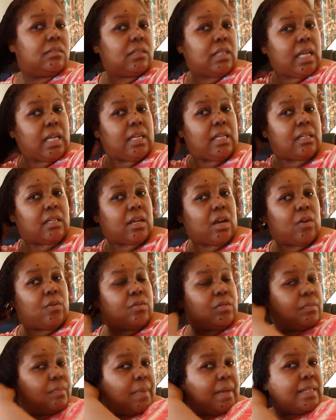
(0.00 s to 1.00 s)
and it
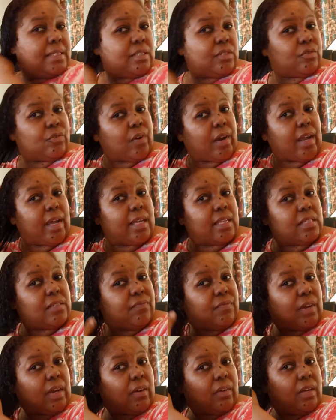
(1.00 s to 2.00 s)
coats my strands
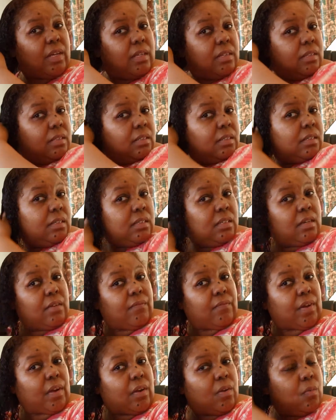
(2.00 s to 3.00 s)
very,
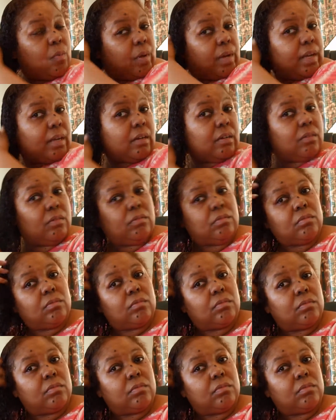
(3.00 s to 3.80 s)
very well.